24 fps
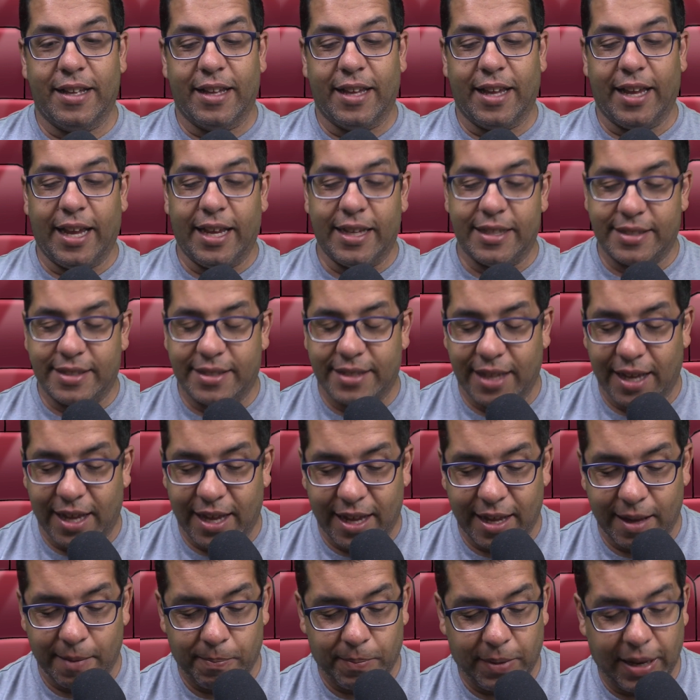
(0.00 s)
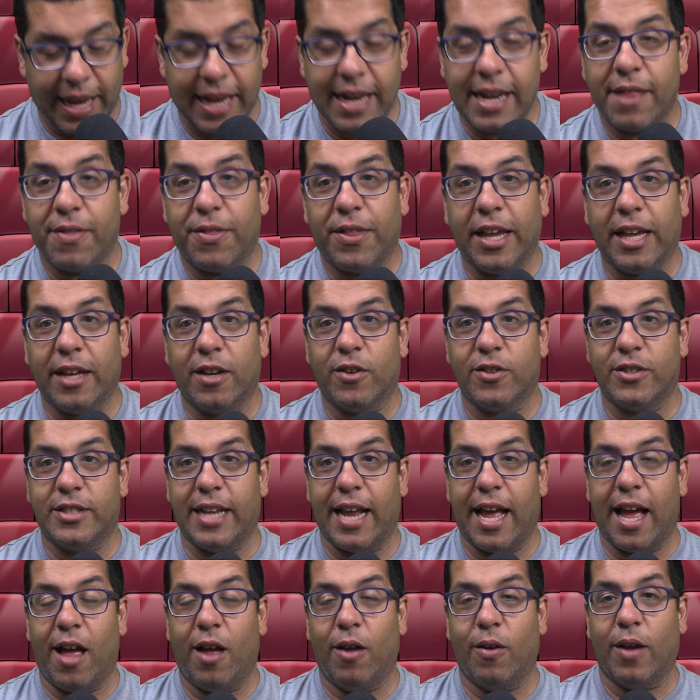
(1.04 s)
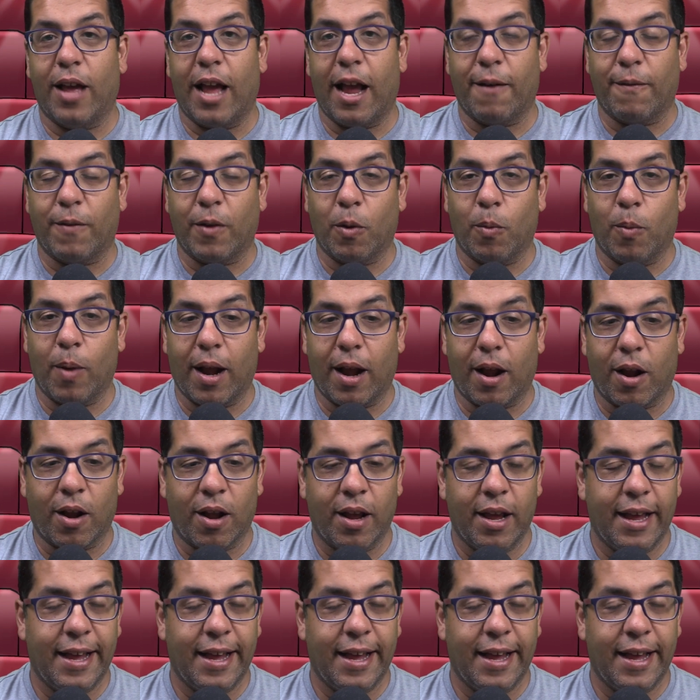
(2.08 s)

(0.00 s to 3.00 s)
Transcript: It's playing in theaters now everywhere.